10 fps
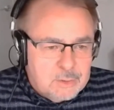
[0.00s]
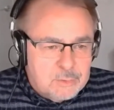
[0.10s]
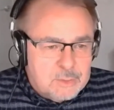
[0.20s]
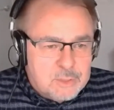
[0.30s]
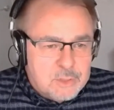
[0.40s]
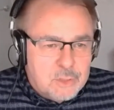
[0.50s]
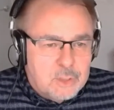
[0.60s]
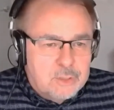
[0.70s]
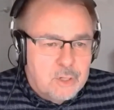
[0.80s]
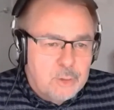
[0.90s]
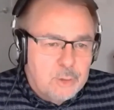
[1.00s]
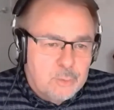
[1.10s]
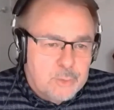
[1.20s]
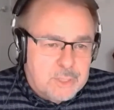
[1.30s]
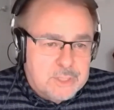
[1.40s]
there's shock and
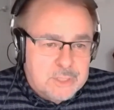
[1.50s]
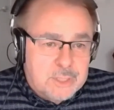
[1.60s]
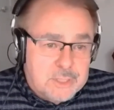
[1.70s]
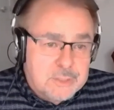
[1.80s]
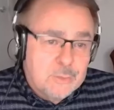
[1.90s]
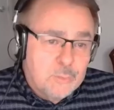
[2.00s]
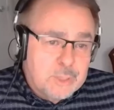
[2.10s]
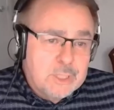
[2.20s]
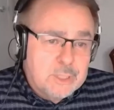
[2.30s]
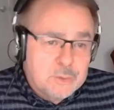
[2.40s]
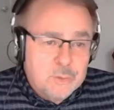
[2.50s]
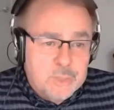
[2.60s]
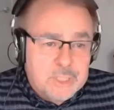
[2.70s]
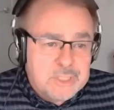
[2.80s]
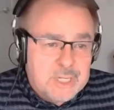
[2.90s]
horror when I say, actually, we need 2
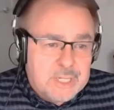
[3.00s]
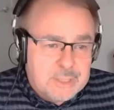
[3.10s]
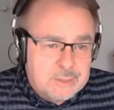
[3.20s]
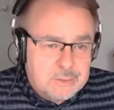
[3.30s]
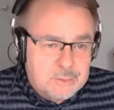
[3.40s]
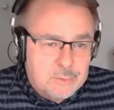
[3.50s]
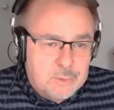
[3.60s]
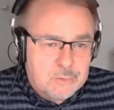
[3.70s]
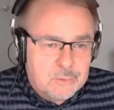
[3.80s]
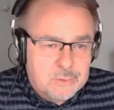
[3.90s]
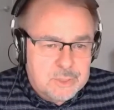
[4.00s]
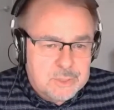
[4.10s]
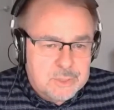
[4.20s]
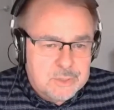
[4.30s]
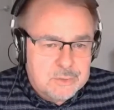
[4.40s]
weeks out to work through
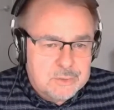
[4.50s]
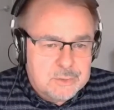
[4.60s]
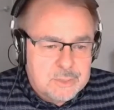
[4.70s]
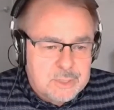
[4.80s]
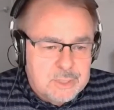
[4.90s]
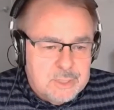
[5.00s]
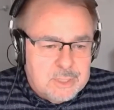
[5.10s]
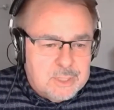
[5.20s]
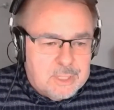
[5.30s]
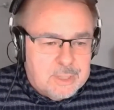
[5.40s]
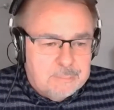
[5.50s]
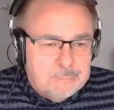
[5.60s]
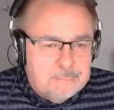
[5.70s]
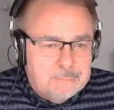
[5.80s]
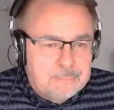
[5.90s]
these issues.
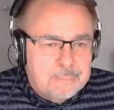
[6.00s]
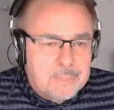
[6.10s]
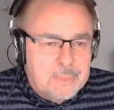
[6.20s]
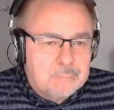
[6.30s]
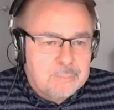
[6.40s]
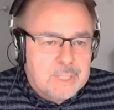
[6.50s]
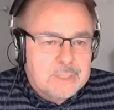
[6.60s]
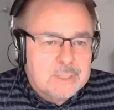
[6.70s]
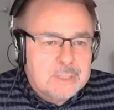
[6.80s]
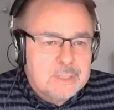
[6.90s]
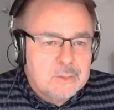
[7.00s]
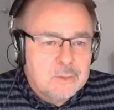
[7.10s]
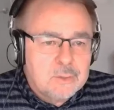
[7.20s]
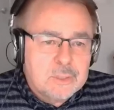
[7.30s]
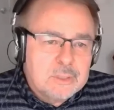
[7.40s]
But
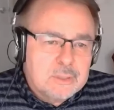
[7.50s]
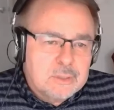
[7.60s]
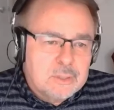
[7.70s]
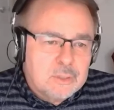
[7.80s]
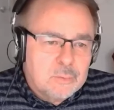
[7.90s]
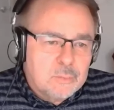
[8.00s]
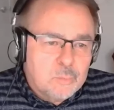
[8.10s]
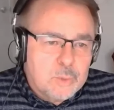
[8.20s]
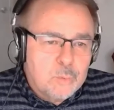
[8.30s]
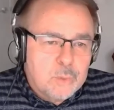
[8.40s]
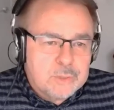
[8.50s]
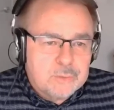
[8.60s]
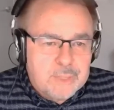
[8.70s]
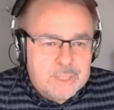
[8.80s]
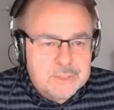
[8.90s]
you can, we
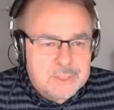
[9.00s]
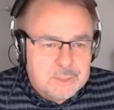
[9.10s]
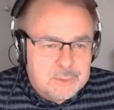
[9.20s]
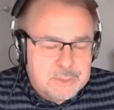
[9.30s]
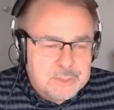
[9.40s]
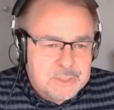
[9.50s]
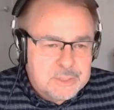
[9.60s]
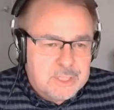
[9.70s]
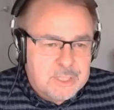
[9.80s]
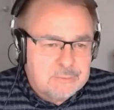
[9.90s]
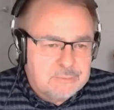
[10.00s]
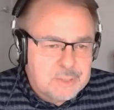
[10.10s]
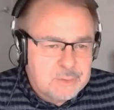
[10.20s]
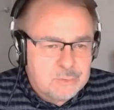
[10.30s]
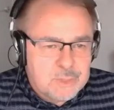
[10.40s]
worked around skeleton staff
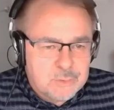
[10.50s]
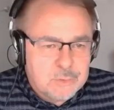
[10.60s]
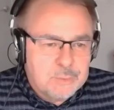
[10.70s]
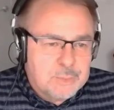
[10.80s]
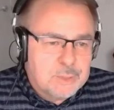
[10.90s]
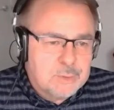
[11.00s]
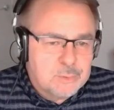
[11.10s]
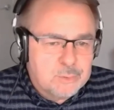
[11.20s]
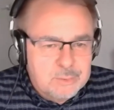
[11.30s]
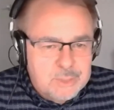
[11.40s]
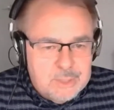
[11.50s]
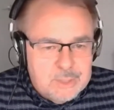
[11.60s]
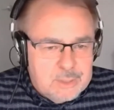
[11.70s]
in drug treatment, or,